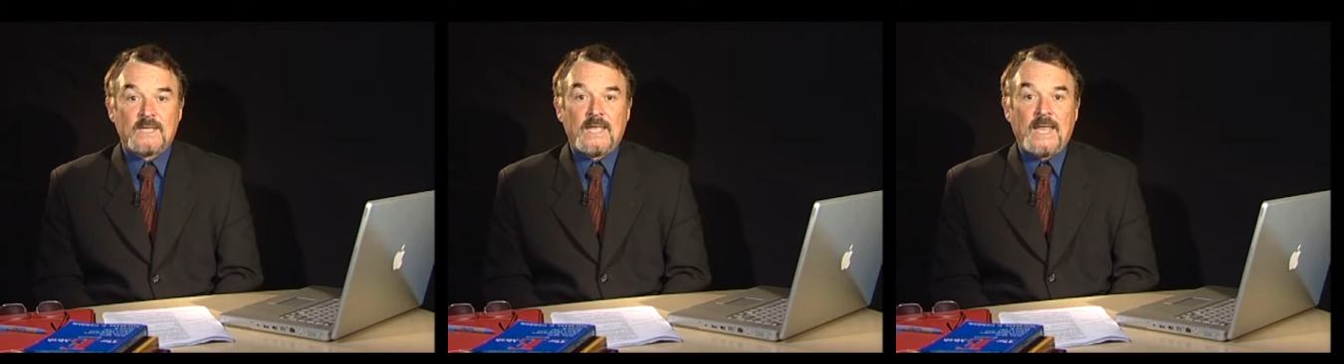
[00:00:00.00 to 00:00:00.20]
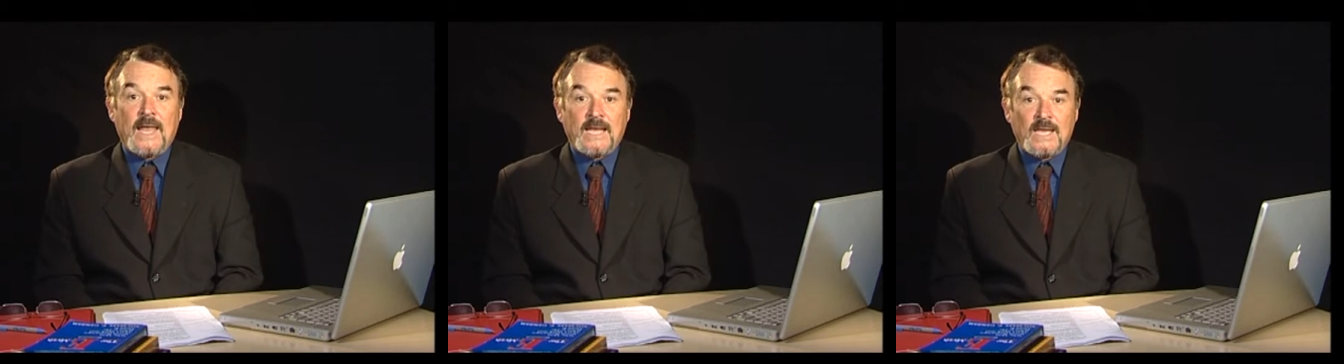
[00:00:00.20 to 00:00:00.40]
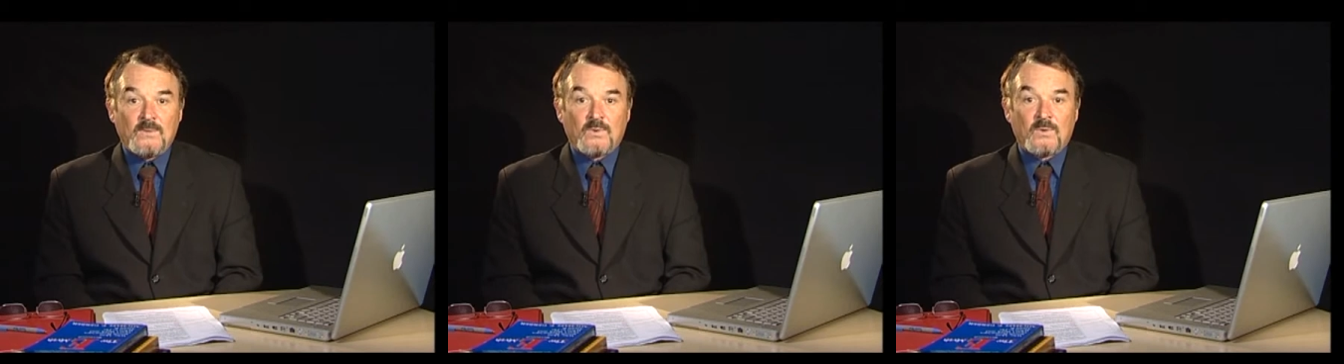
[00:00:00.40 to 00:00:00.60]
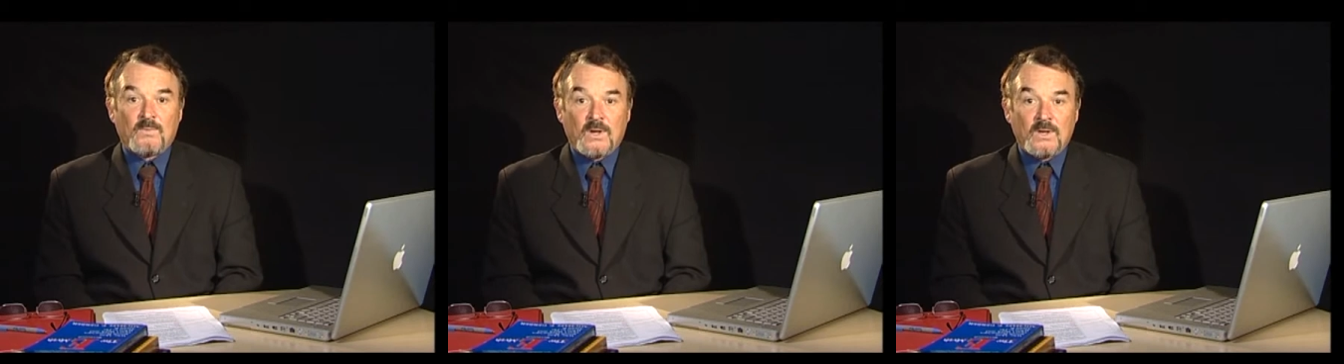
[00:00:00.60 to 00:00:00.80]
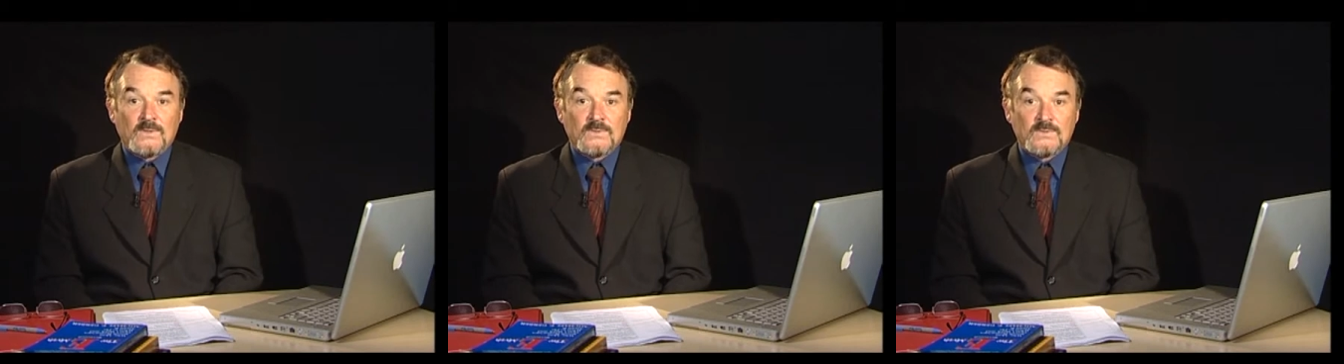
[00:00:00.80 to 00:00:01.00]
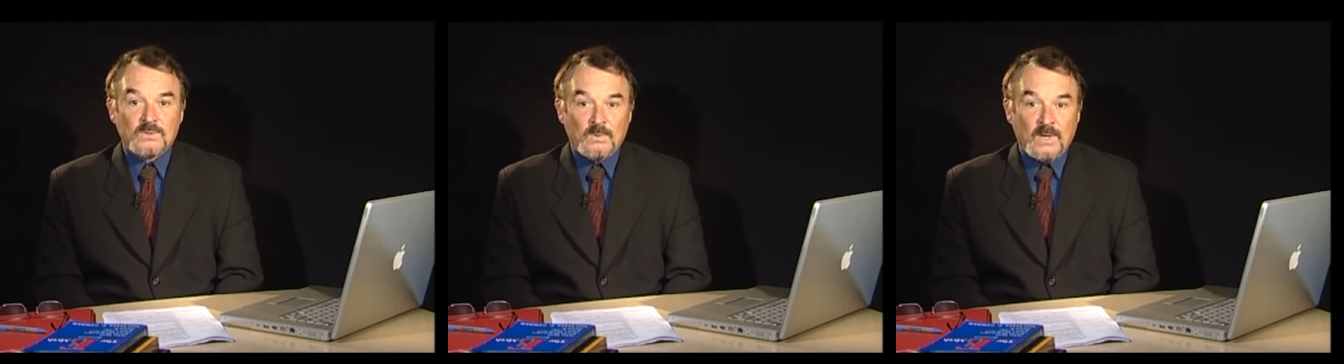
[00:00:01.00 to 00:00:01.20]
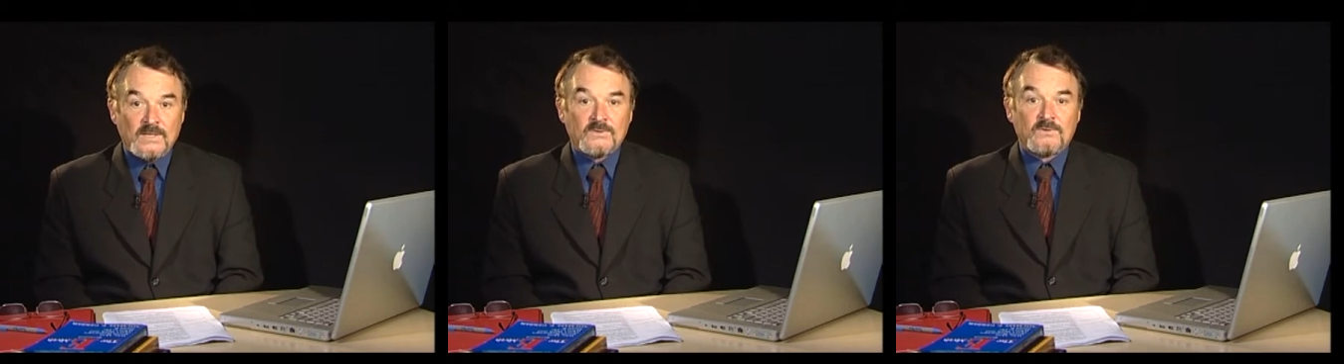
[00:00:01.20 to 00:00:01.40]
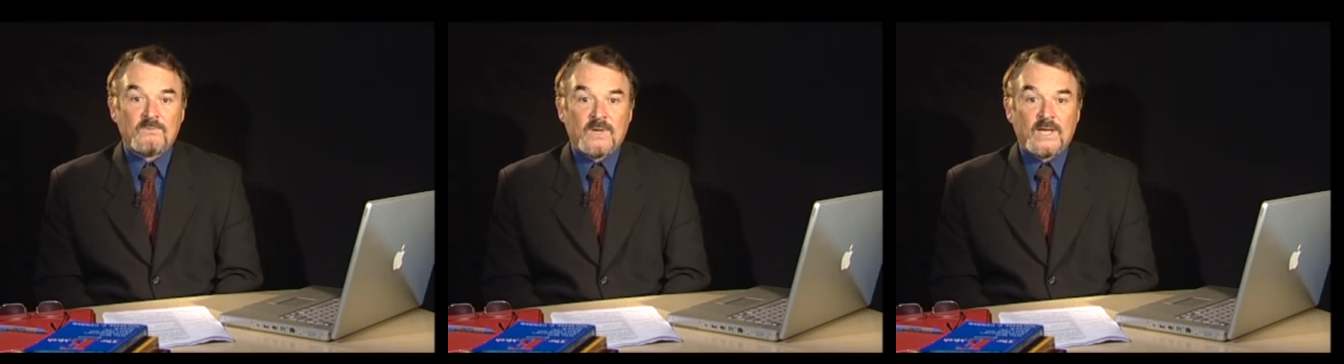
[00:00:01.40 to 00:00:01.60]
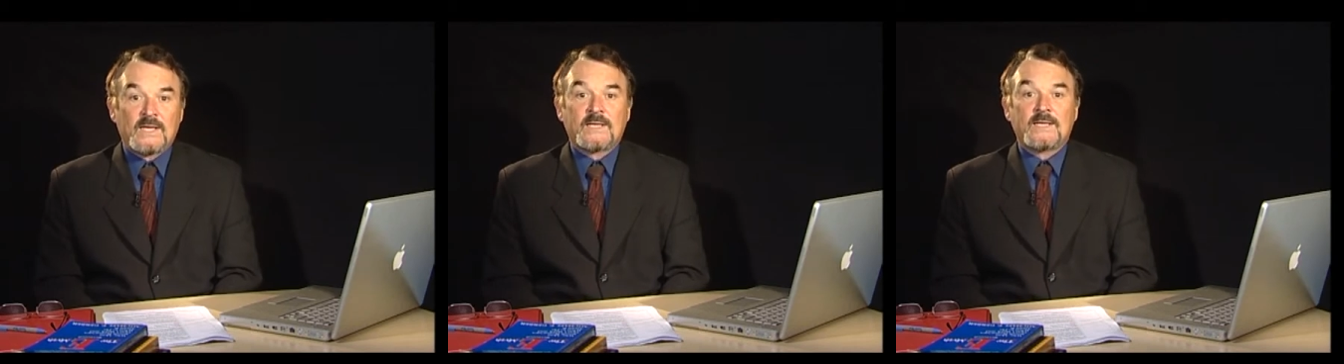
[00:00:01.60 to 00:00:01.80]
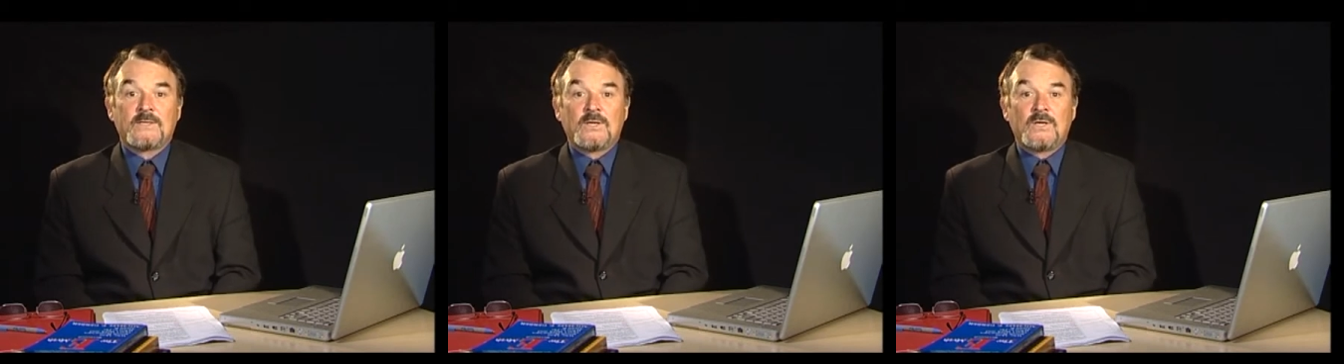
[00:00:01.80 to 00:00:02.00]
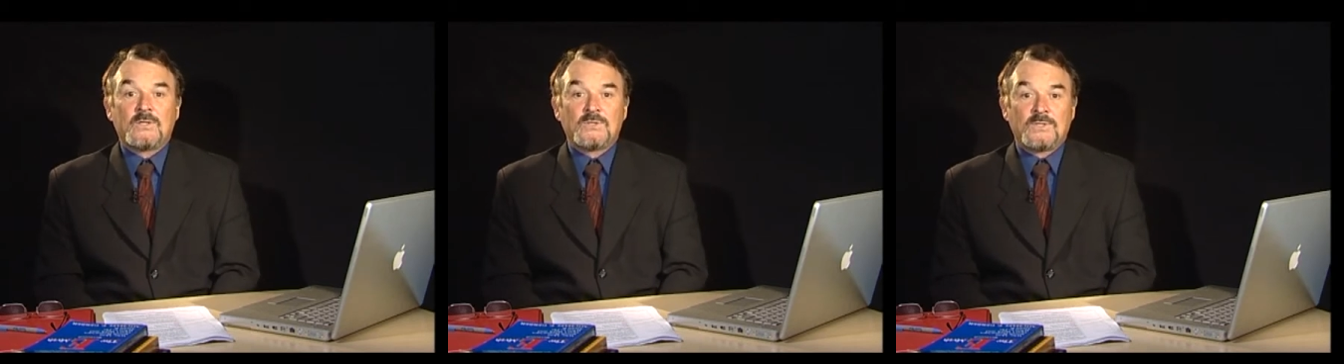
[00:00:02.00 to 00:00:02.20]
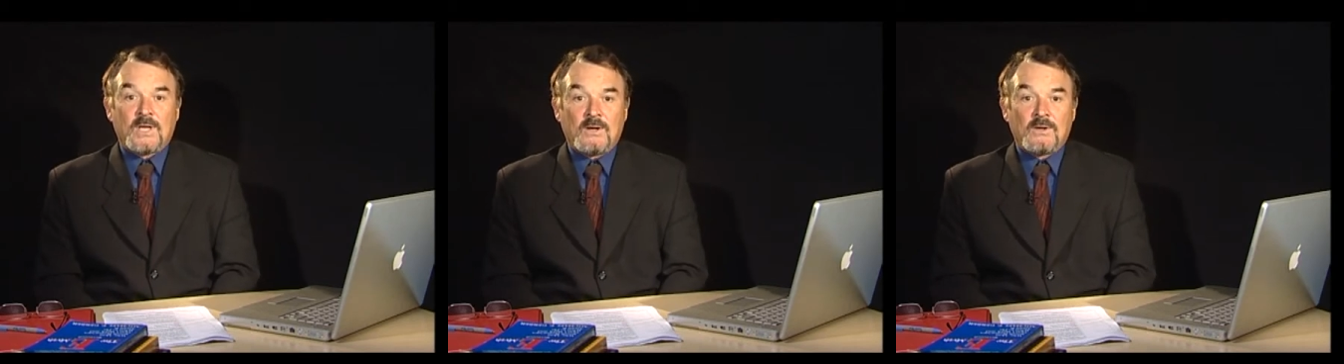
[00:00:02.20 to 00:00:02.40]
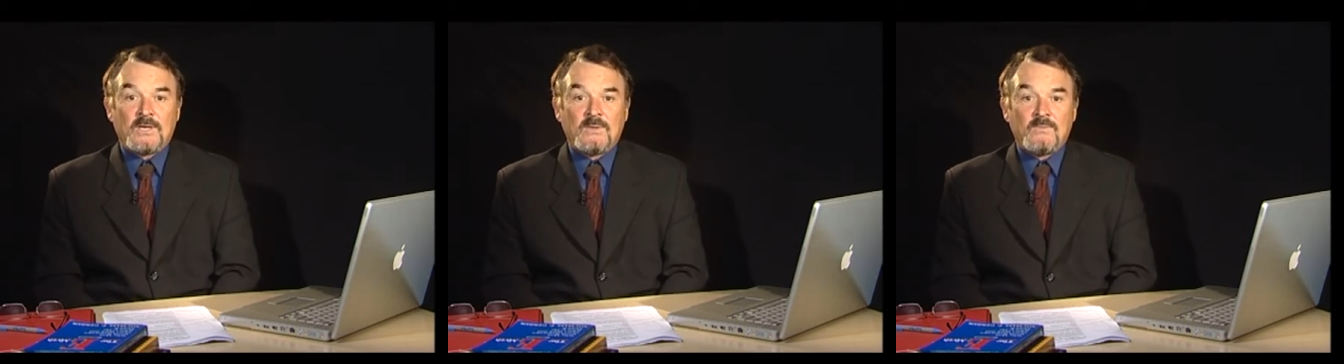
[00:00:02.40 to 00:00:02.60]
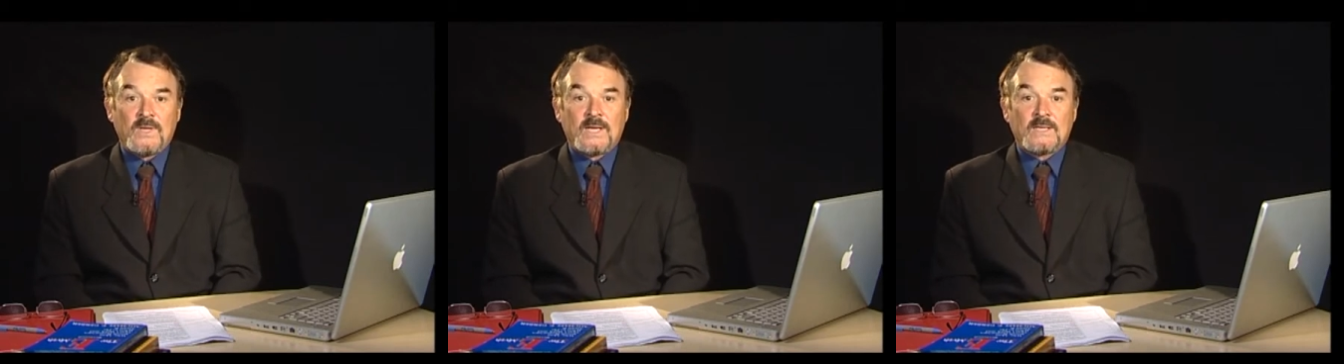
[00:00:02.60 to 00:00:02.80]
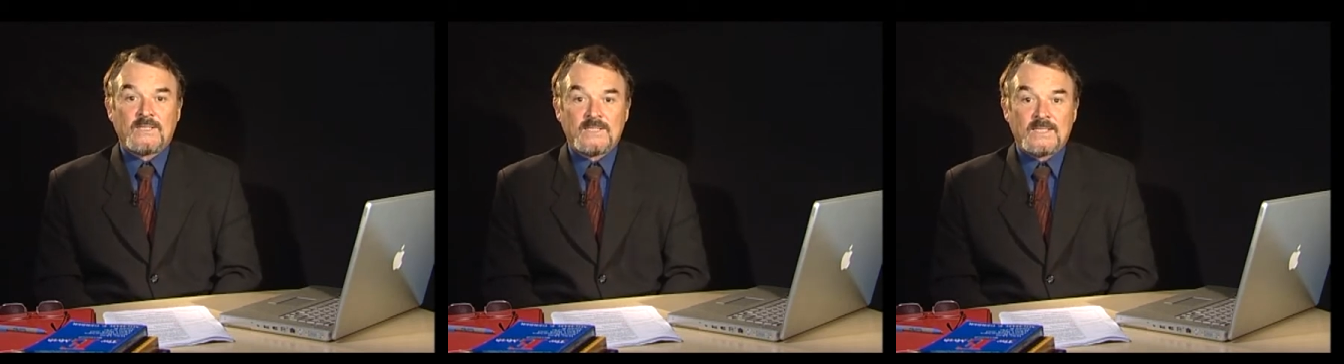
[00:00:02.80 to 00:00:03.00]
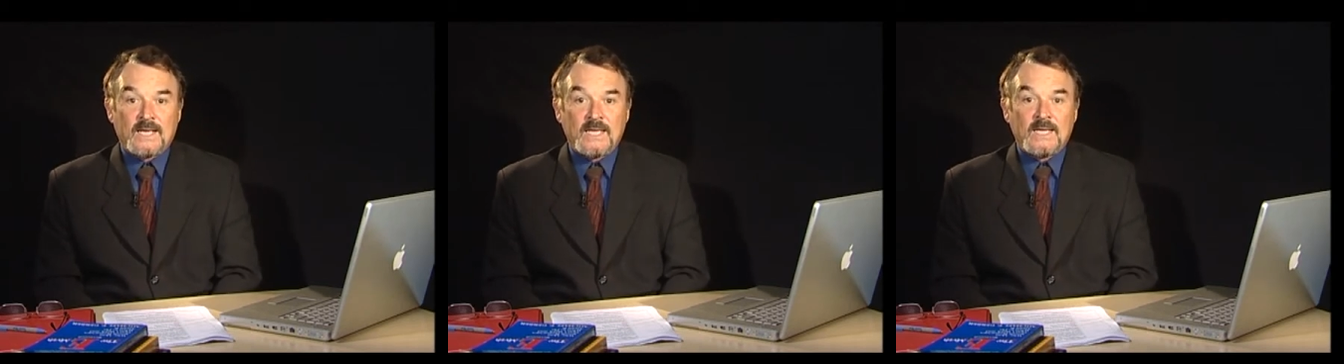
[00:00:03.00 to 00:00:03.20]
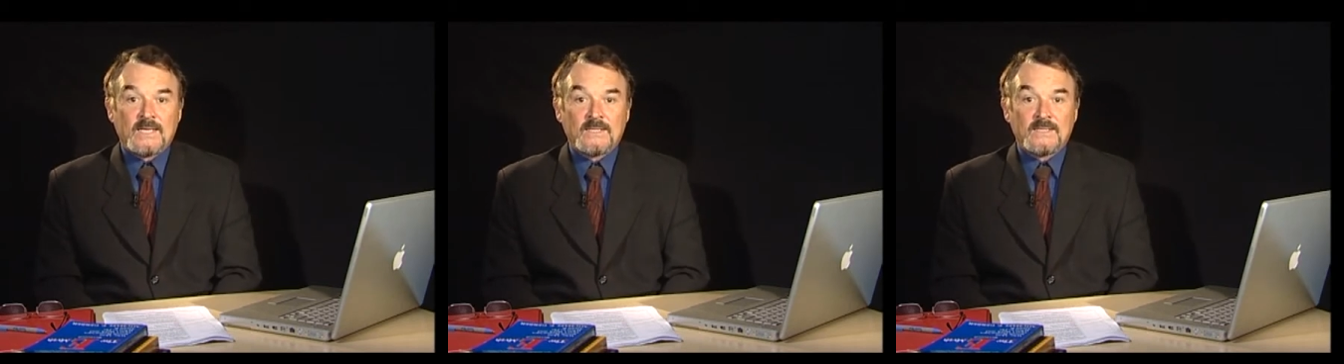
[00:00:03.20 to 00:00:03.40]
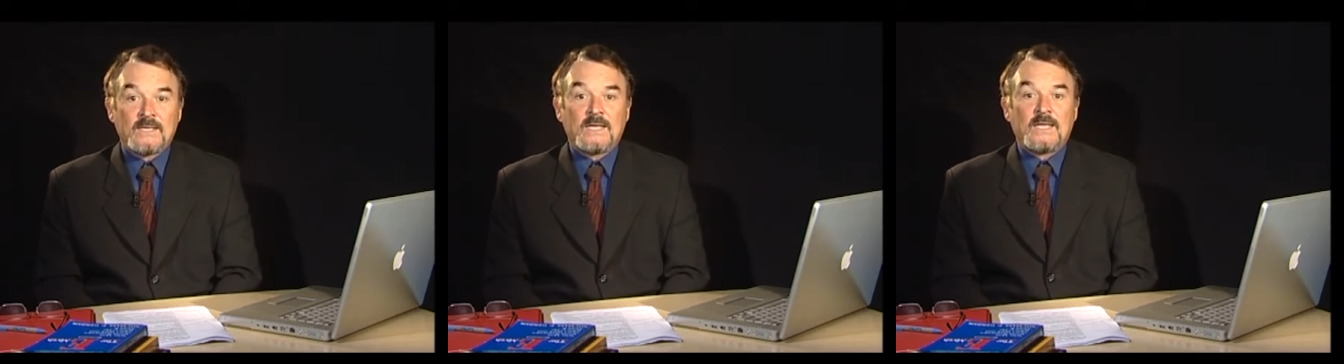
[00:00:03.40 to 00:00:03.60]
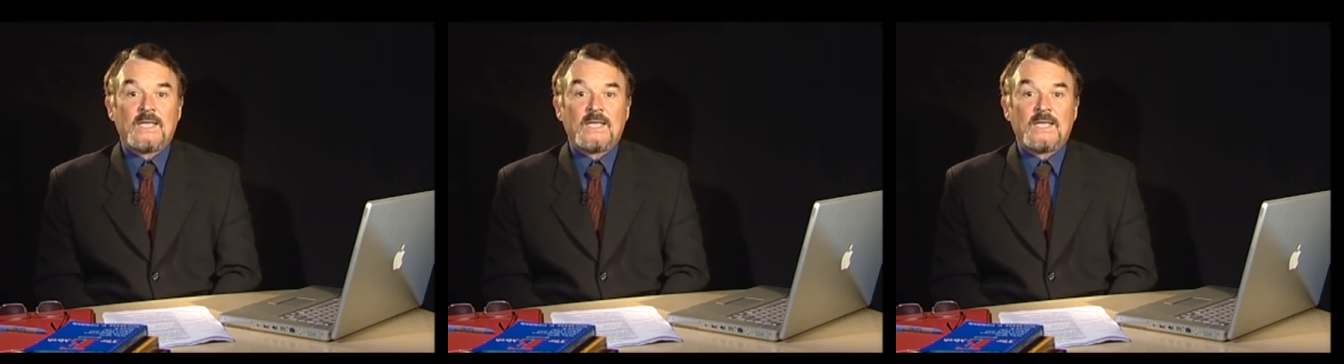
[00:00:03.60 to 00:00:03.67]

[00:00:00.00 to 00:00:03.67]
Any proposal to enter a market should only be undertaken